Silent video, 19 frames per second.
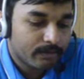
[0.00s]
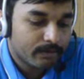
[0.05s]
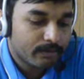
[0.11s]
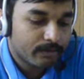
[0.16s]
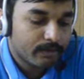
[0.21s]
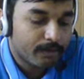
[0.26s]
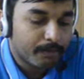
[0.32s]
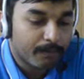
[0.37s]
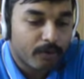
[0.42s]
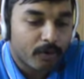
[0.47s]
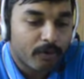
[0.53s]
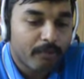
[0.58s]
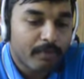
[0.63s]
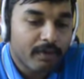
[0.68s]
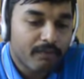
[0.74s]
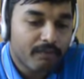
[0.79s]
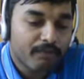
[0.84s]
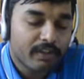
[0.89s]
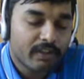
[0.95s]
the
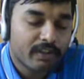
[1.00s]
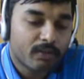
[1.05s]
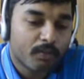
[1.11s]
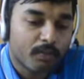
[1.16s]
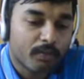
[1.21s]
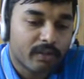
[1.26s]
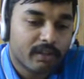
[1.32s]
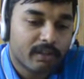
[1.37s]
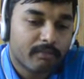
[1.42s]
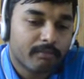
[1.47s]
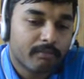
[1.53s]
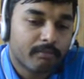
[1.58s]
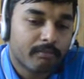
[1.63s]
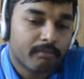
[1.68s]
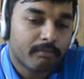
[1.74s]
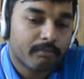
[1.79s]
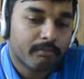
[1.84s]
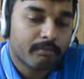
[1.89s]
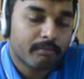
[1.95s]
problem with quantum
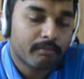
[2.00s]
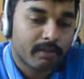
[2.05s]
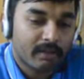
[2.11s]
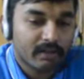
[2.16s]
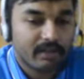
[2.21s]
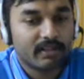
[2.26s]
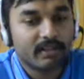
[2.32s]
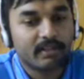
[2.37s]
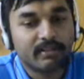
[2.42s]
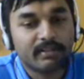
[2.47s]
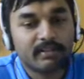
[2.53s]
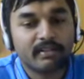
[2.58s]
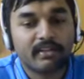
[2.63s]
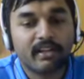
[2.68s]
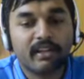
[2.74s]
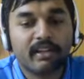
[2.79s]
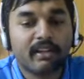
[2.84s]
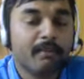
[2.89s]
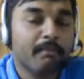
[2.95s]
particles is
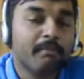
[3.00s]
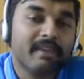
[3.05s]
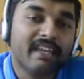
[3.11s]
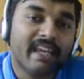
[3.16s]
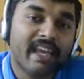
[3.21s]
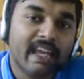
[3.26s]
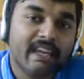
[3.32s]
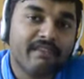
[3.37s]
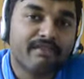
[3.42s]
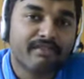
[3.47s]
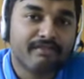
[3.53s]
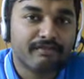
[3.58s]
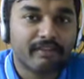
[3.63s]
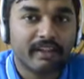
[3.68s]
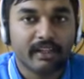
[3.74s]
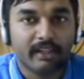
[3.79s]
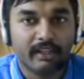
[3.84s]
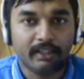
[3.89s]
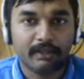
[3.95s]
that they behave
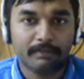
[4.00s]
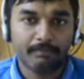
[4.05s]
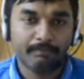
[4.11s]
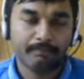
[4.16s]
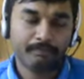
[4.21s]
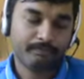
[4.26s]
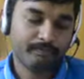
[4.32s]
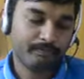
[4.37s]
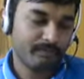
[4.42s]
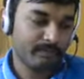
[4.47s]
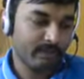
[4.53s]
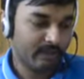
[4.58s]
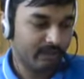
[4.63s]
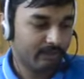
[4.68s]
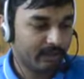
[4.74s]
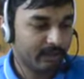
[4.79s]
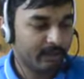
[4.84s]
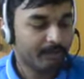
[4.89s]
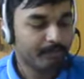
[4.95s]
funnily,
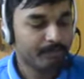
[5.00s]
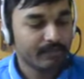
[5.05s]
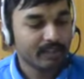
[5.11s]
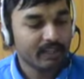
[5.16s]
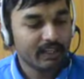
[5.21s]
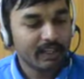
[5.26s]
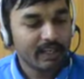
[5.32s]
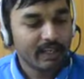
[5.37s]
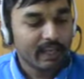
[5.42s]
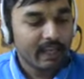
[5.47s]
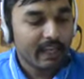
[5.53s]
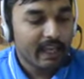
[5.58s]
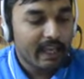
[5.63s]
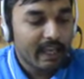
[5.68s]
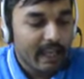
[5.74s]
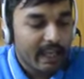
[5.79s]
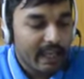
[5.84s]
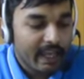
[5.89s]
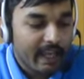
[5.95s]
okay,
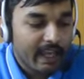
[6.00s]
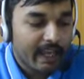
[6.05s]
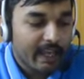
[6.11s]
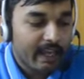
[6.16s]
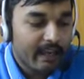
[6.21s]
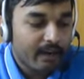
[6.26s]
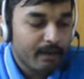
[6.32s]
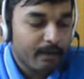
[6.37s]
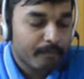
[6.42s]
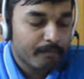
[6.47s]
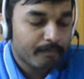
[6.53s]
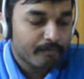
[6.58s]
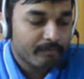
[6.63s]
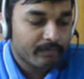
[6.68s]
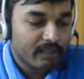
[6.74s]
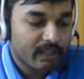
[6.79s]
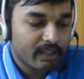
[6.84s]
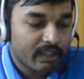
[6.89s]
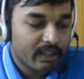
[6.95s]
and
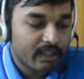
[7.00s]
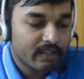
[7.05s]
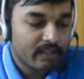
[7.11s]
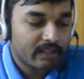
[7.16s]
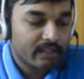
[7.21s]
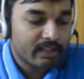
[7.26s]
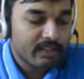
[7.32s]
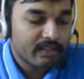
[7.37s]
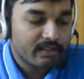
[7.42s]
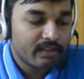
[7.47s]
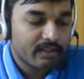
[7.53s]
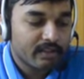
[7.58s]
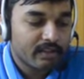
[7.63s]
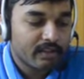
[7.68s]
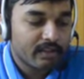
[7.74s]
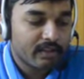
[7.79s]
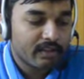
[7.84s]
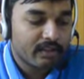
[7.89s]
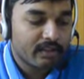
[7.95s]
there is
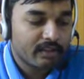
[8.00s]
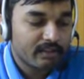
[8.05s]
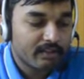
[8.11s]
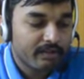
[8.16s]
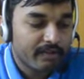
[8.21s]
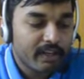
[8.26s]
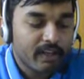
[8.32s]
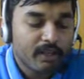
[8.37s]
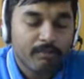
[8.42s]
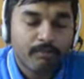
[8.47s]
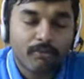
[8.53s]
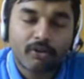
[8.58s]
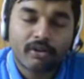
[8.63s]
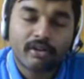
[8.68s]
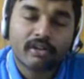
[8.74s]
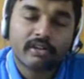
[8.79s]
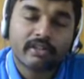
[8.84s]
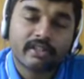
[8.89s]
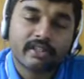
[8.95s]
this very
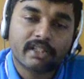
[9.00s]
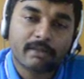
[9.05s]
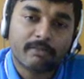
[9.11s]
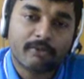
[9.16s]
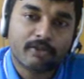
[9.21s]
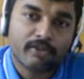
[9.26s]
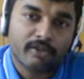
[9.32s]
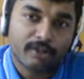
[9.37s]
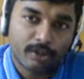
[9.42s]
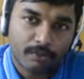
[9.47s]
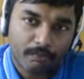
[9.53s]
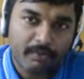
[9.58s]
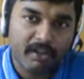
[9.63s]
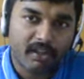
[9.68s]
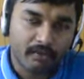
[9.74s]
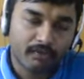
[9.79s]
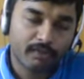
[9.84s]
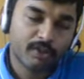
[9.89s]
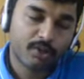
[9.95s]
important concept called
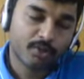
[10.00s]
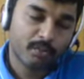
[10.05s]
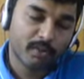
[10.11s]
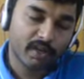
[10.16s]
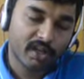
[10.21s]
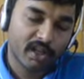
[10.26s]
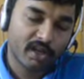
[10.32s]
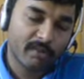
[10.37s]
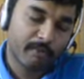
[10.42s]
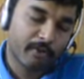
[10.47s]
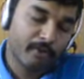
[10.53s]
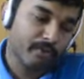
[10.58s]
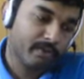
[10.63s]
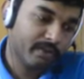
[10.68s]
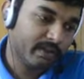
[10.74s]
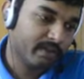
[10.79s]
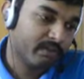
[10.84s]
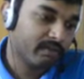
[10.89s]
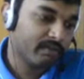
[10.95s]
spin, which we'll come to
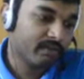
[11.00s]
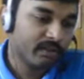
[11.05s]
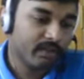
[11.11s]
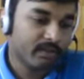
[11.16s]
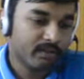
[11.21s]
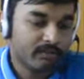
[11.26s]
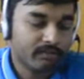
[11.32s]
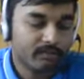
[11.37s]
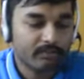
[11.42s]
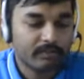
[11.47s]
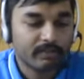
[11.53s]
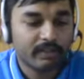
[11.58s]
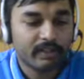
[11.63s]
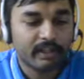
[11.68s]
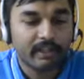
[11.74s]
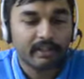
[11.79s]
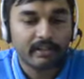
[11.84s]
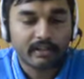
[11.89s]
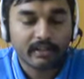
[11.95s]
in
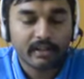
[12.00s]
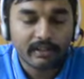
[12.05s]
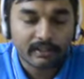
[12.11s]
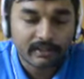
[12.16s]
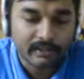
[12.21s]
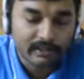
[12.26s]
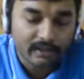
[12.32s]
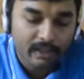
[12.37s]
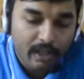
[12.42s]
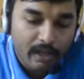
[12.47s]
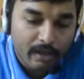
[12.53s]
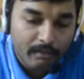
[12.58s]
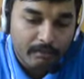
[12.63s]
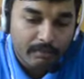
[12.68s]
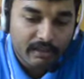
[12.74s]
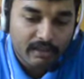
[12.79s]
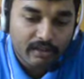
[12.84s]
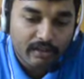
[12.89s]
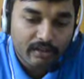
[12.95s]
later classes,
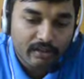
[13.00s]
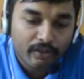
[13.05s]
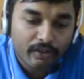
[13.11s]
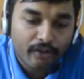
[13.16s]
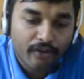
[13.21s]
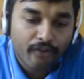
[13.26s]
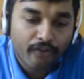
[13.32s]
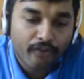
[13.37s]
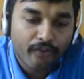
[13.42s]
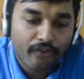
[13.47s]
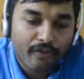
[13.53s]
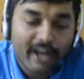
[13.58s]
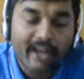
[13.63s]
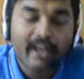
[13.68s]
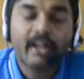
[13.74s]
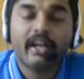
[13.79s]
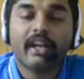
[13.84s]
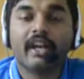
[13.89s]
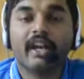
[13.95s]
but
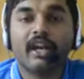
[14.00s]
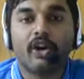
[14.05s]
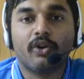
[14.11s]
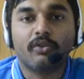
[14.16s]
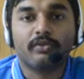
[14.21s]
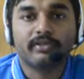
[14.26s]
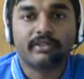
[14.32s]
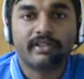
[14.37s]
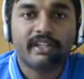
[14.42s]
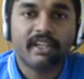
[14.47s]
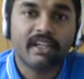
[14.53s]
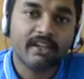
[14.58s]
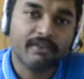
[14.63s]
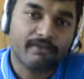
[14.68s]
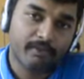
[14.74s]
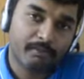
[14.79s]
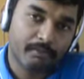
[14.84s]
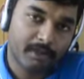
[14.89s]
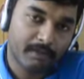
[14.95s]
right now, just take it
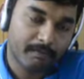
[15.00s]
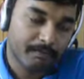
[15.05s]
from me,